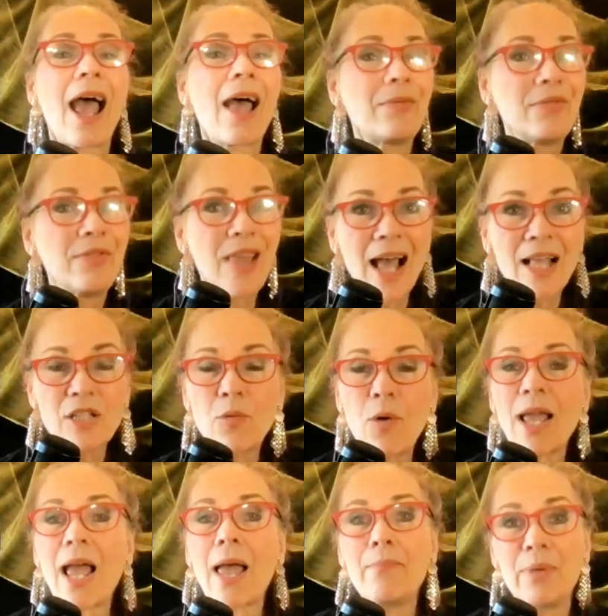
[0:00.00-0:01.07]
And that's
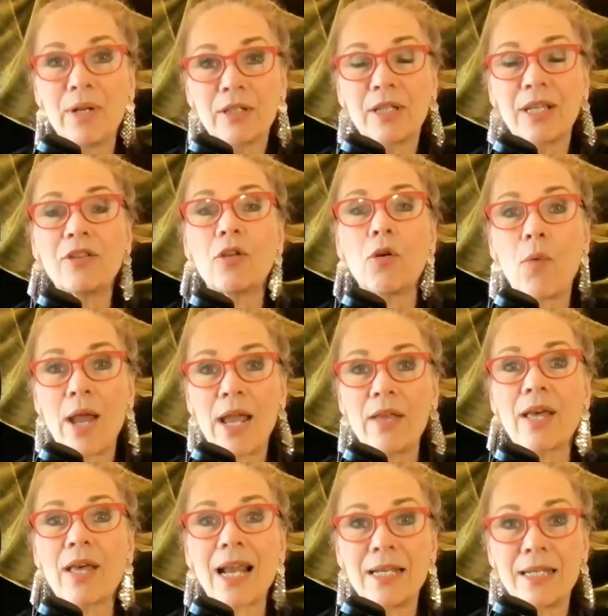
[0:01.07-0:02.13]
why I built it the way
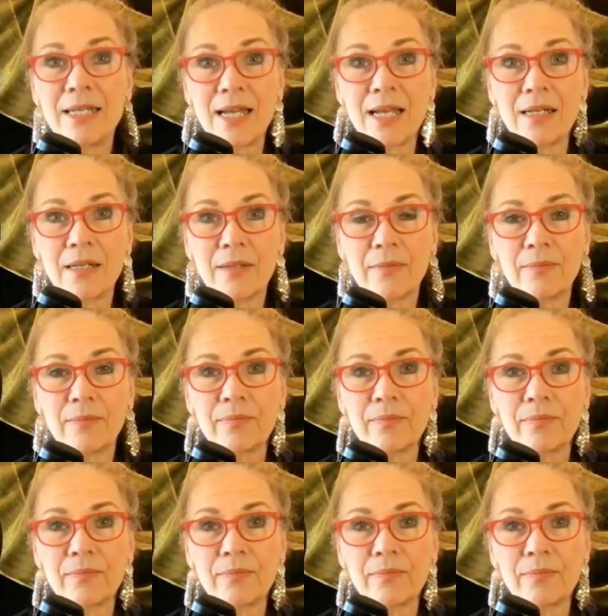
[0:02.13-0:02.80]
that I did.